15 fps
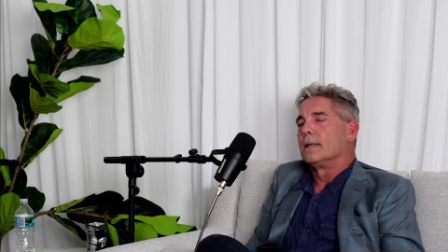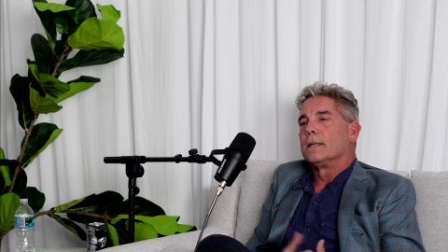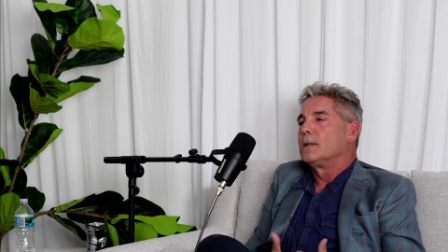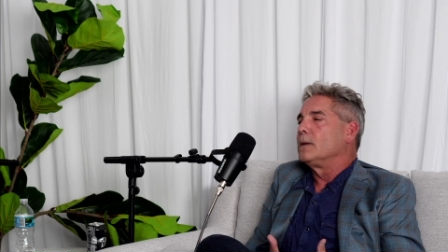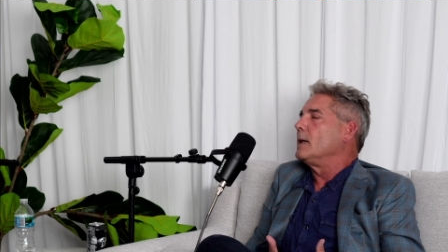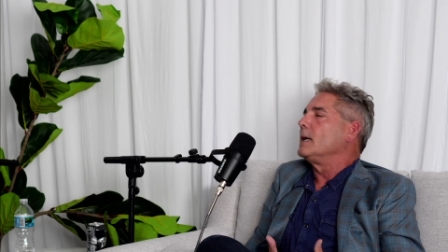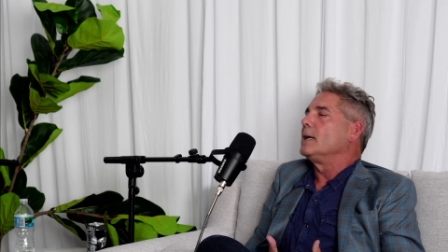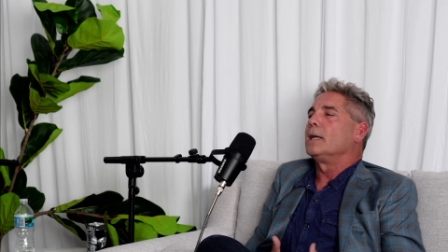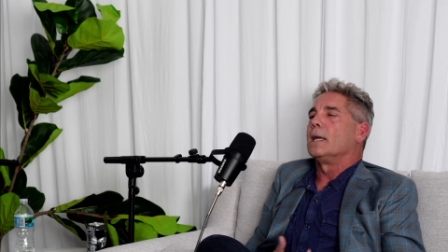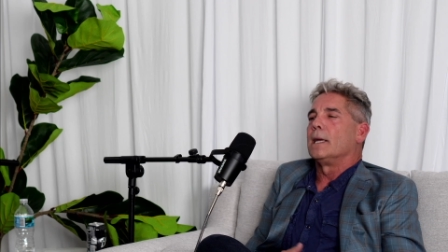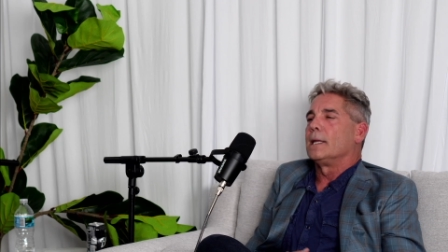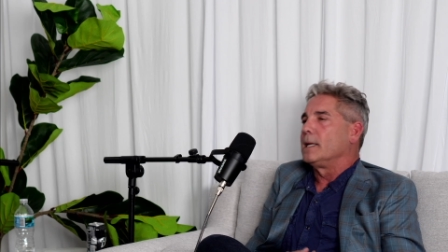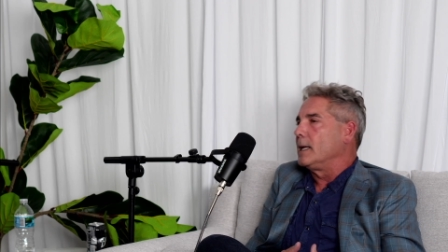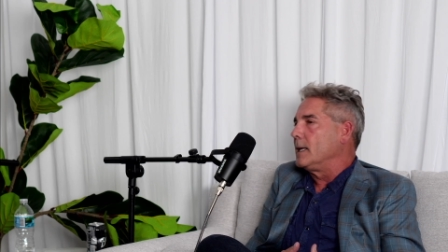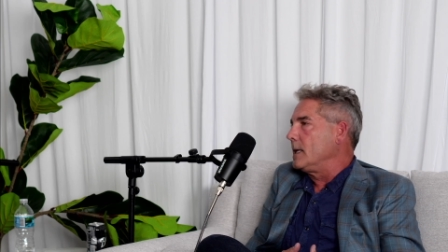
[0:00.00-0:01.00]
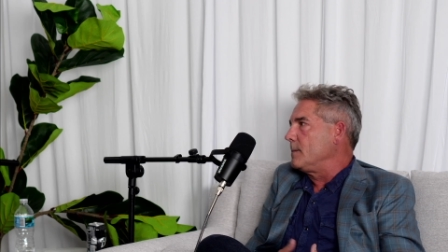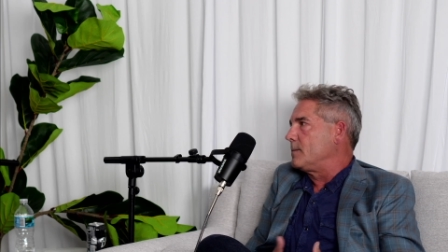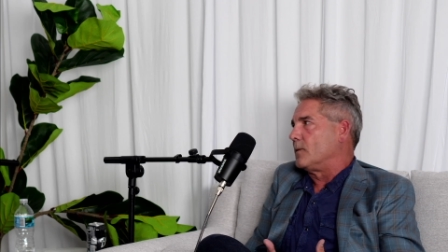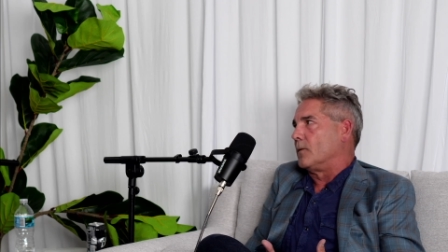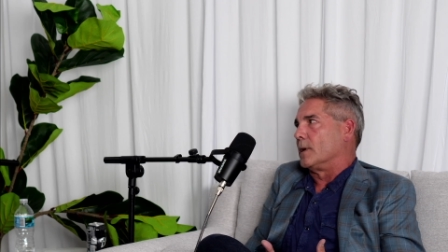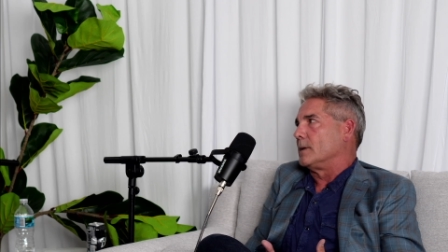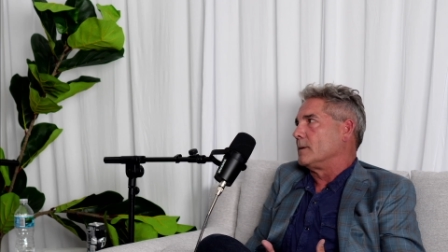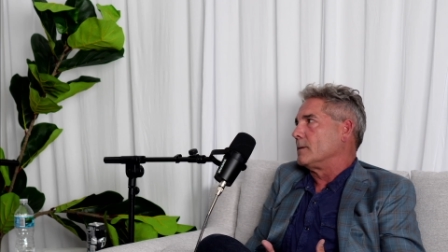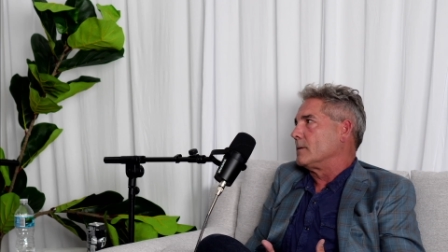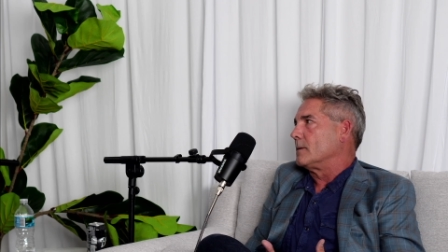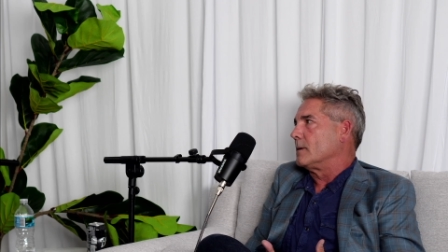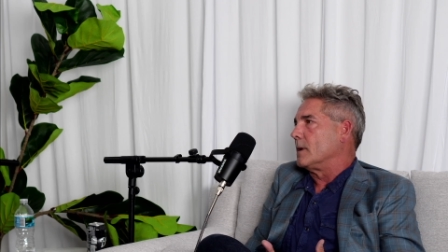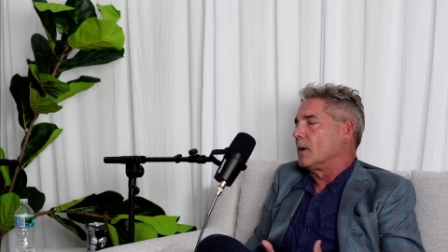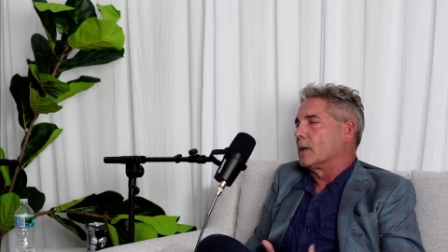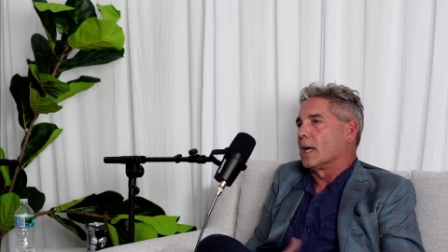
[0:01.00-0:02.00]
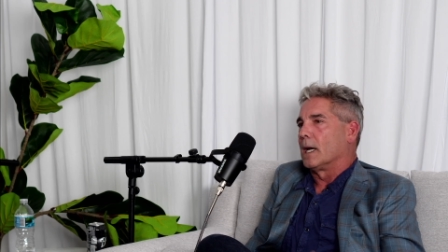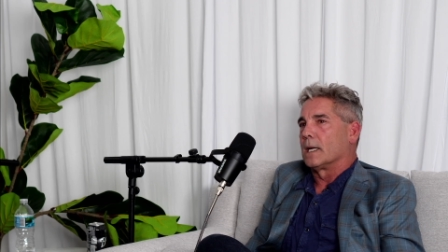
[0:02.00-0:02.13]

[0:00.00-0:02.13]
At any point, okay?